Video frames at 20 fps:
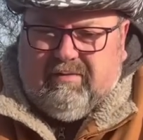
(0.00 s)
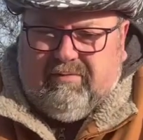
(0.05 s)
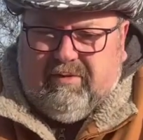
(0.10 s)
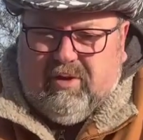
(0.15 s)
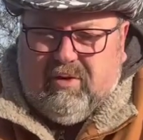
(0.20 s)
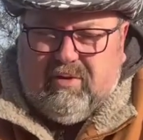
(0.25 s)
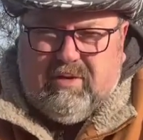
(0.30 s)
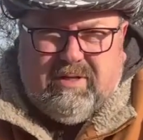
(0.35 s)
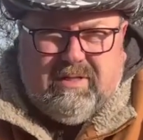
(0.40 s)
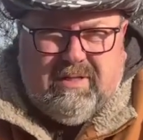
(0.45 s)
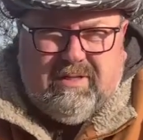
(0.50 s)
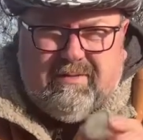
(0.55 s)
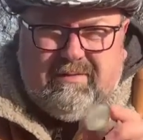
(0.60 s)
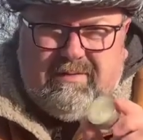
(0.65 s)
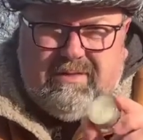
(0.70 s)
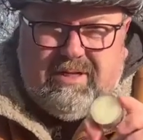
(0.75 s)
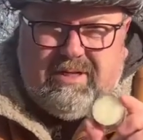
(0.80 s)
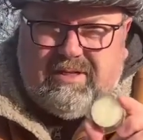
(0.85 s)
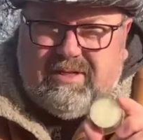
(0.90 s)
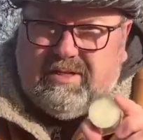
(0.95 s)
Folks,
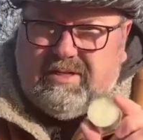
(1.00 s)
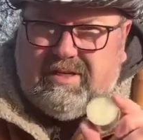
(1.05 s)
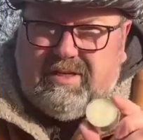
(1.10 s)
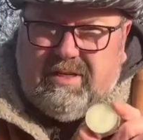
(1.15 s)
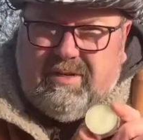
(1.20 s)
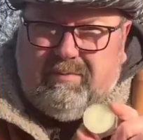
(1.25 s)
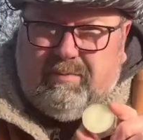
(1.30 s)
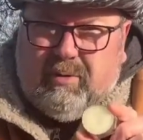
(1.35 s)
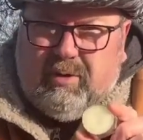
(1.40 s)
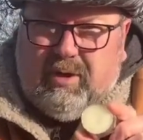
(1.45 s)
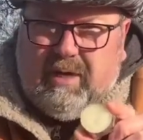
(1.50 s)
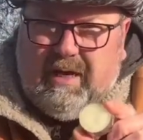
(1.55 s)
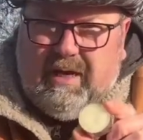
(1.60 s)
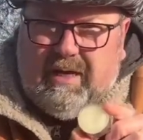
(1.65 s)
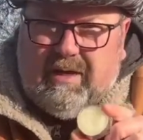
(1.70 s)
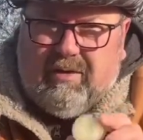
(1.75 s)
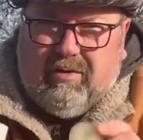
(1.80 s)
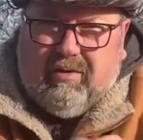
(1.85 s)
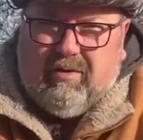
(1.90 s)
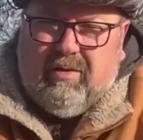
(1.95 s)
just a simple
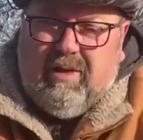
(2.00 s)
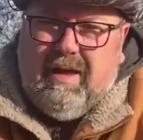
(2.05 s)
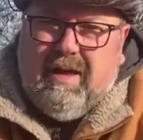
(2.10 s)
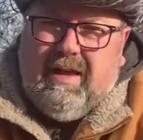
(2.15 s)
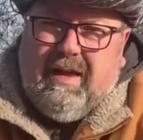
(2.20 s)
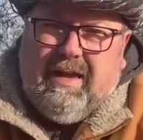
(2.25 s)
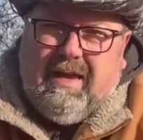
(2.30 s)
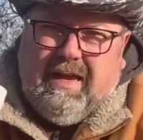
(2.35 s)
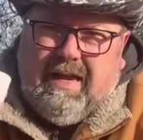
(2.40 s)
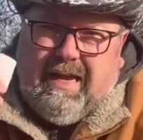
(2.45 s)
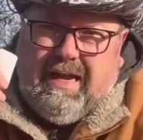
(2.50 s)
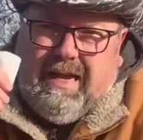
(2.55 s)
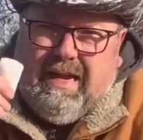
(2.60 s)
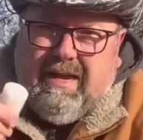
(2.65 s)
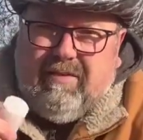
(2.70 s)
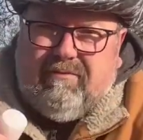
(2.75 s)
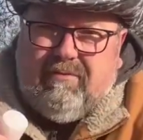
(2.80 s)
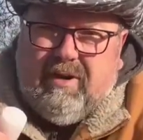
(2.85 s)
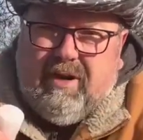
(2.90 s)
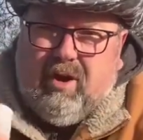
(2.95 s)
candle.
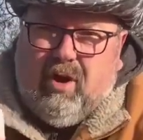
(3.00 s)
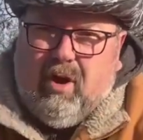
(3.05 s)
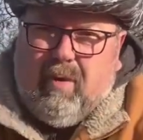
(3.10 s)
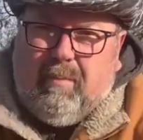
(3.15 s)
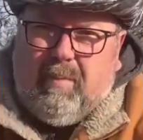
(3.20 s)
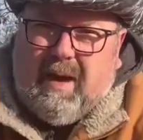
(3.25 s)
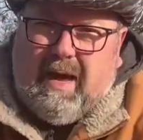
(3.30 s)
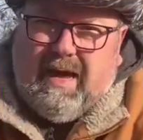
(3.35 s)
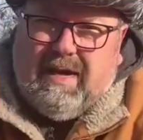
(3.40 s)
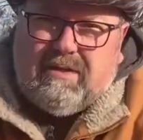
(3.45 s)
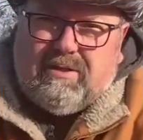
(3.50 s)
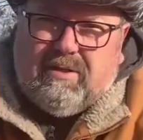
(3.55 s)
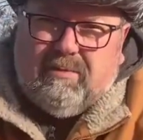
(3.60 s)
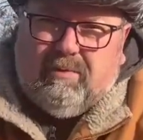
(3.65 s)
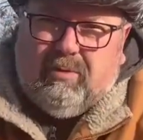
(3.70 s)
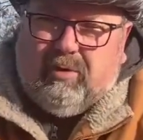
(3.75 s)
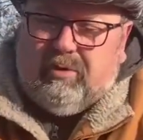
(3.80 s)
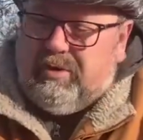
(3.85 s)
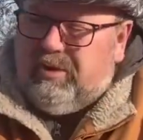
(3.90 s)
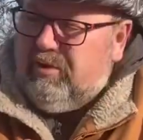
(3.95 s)
If at all
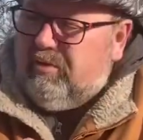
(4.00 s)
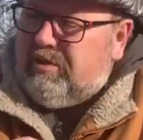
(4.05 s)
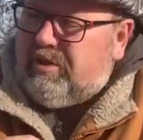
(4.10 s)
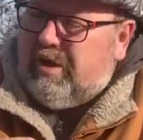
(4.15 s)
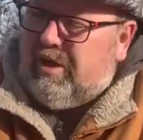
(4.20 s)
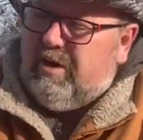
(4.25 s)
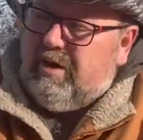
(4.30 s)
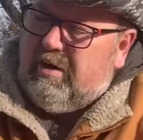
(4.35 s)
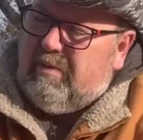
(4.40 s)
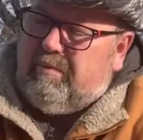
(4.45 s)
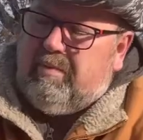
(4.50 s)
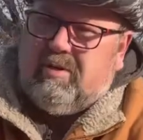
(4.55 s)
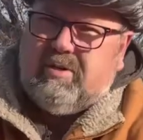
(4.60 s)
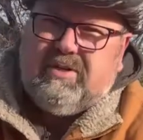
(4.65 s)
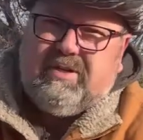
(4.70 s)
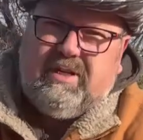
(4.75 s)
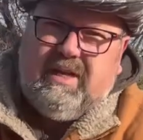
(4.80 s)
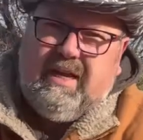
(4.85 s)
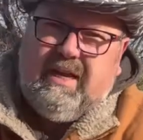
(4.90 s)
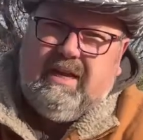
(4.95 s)
possible, use
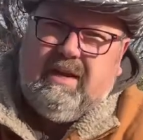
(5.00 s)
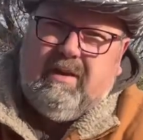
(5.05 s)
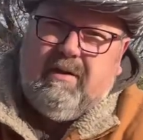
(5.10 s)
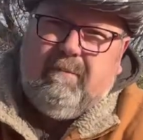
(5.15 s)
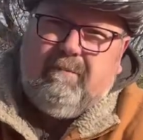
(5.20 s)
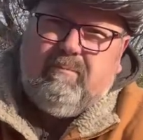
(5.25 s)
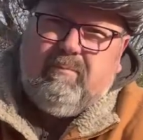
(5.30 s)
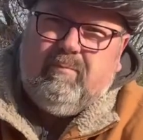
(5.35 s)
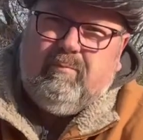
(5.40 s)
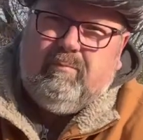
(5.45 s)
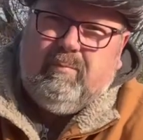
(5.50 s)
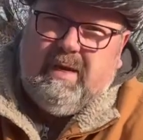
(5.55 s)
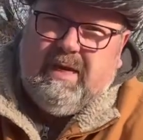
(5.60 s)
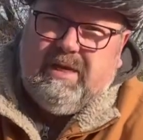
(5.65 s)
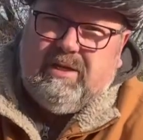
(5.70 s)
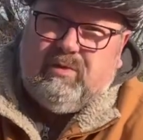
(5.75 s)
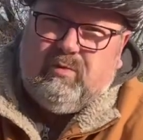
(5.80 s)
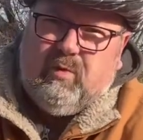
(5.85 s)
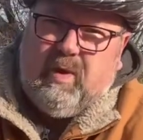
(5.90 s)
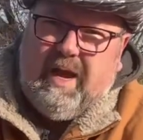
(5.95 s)
100%
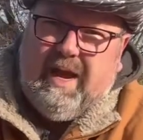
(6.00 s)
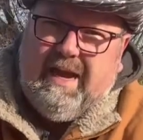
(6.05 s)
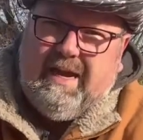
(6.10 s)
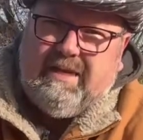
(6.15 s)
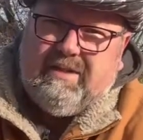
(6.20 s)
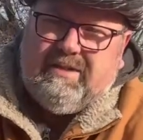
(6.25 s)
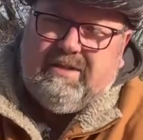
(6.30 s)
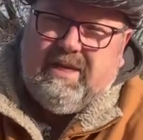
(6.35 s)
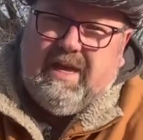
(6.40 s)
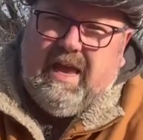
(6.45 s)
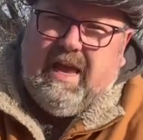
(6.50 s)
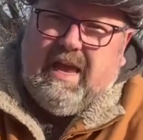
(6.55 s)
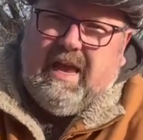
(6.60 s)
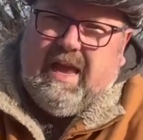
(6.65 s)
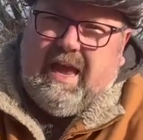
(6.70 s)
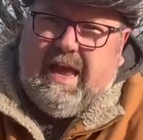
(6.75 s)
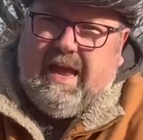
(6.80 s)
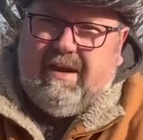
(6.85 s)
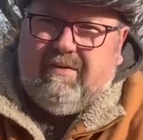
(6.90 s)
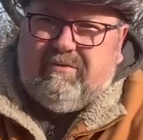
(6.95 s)
beeswax.
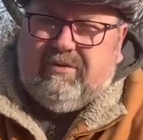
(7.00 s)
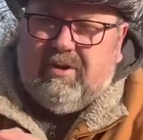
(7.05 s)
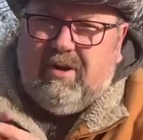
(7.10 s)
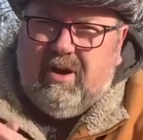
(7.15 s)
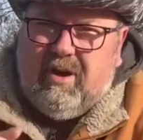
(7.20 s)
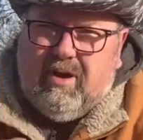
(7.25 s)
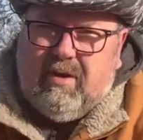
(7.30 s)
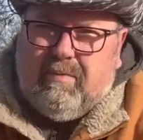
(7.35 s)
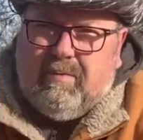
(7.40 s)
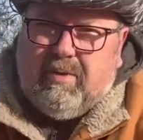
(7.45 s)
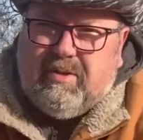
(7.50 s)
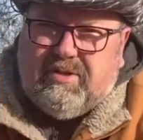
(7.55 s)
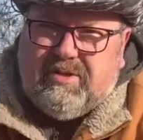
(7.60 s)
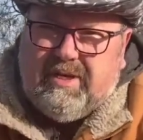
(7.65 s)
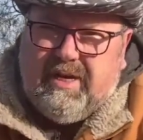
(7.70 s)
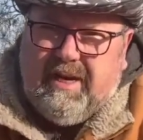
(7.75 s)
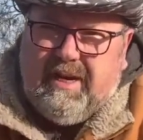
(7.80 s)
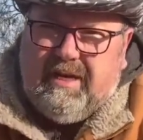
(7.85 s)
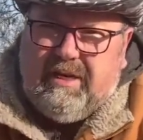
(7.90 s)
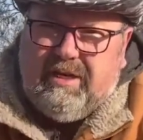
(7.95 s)
After
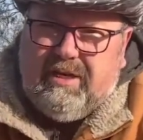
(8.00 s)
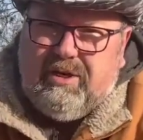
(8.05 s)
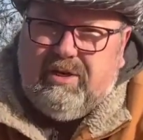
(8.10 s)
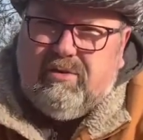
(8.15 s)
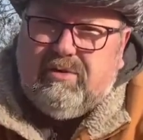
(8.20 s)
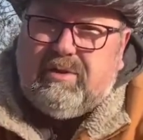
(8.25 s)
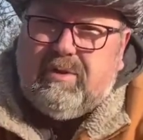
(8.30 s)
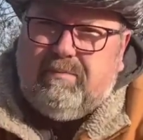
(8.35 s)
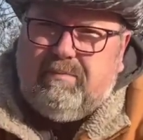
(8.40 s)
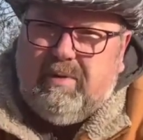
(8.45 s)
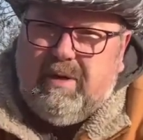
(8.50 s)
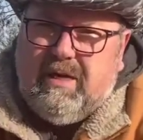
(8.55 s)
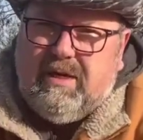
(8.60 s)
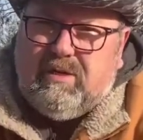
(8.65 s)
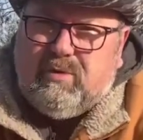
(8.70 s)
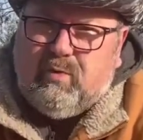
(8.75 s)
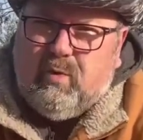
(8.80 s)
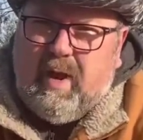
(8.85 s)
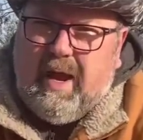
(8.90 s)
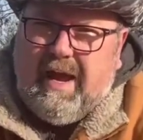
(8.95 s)
100%, use a
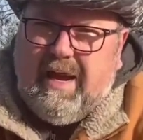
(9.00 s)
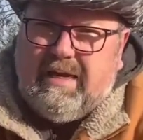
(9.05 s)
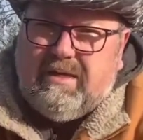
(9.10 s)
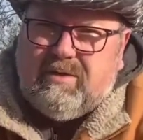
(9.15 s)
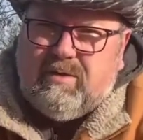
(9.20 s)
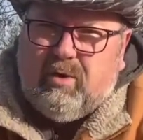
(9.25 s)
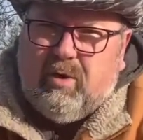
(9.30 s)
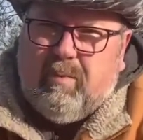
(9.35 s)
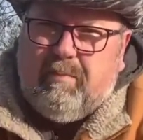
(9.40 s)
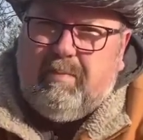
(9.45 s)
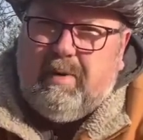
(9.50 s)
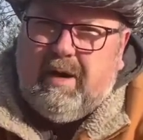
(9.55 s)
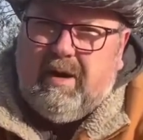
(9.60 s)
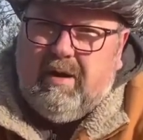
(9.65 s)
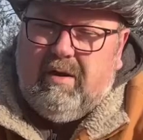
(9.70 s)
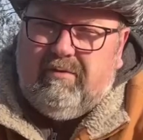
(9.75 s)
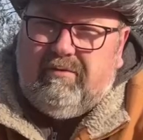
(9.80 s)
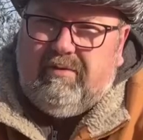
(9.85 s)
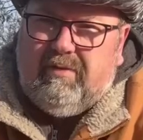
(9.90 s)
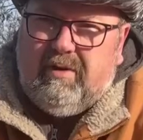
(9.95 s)
beeswax or a
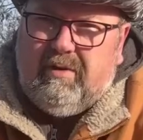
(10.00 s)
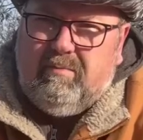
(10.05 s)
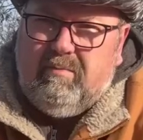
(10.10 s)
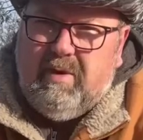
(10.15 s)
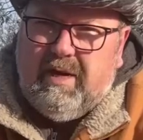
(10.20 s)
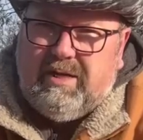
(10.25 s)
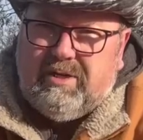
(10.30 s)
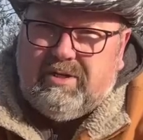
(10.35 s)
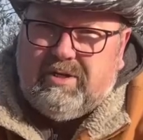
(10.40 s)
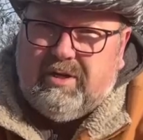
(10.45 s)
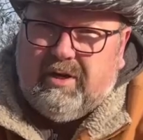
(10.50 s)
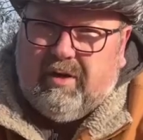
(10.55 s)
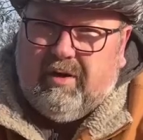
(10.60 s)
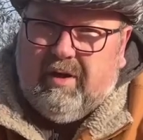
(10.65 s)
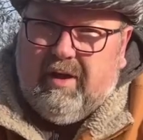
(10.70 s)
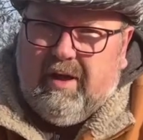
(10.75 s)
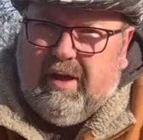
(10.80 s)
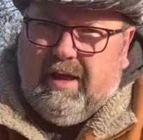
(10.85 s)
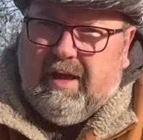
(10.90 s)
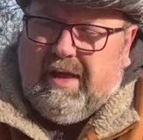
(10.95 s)
paraffin mixture.
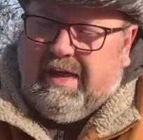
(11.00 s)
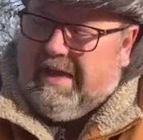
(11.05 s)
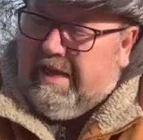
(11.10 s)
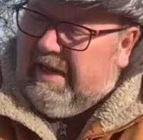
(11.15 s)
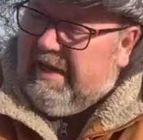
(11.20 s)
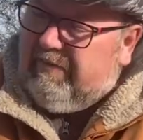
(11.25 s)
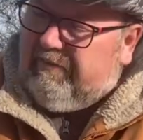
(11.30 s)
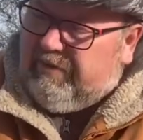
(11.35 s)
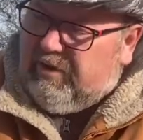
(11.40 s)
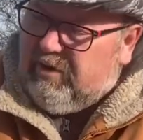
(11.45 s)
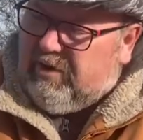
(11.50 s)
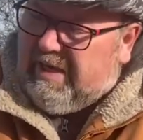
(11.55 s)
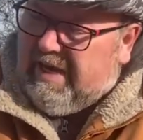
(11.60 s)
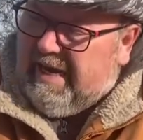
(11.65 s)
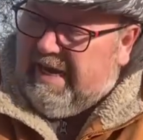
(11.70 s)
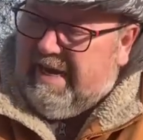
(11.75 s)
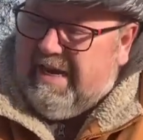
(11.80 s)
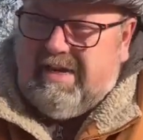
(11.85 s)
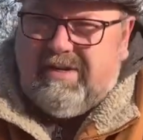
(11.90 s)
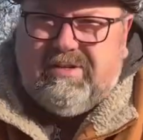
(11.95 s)
If you
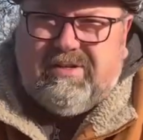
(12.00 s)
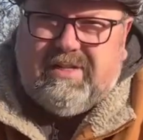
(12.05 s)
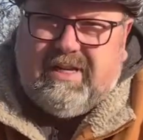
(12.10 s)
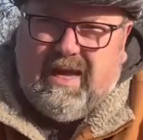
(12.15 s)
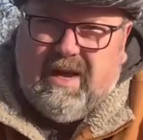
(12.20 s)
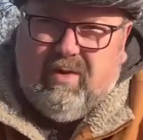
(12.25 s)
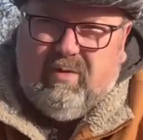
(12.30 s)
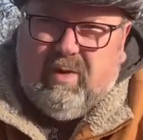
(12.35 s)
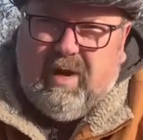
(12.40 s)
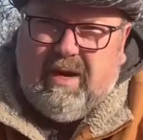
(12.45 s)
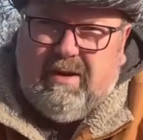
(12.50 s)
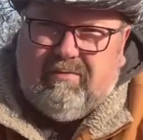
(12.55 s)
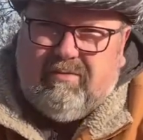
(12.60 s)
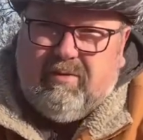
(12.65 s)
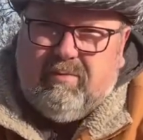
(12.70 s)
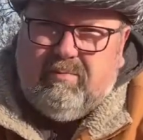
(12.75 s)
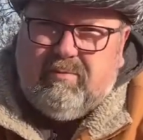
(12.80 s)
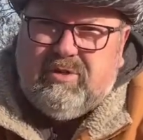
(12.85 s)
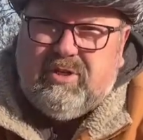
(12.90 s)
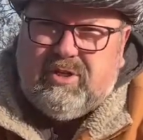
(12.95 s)
can, stay away
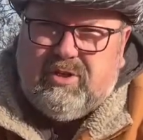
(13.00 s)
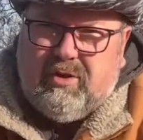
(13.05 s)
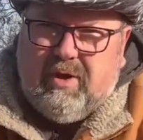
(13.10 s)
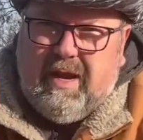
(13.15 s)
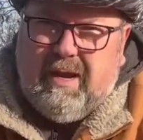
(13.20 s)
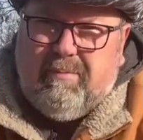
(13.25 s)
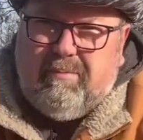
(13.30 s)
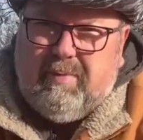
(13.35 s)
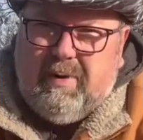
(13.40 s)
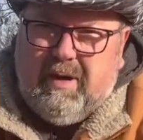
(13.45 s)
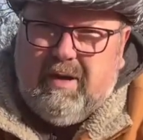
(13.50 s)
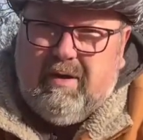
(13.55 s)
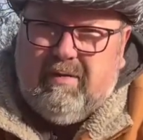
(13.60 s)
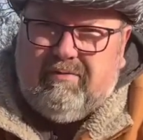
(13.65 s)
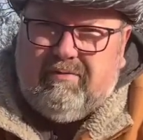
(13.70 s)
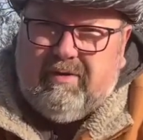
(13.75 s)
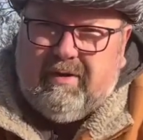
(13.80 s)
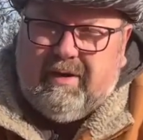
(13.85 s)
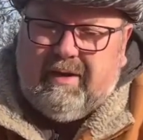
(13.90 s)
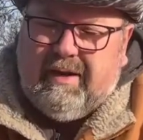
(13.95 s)
from straight
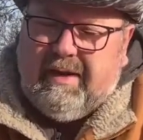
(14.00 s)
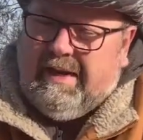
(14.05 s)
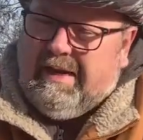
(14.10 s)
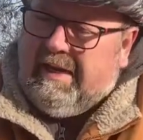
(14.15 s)
paraffin.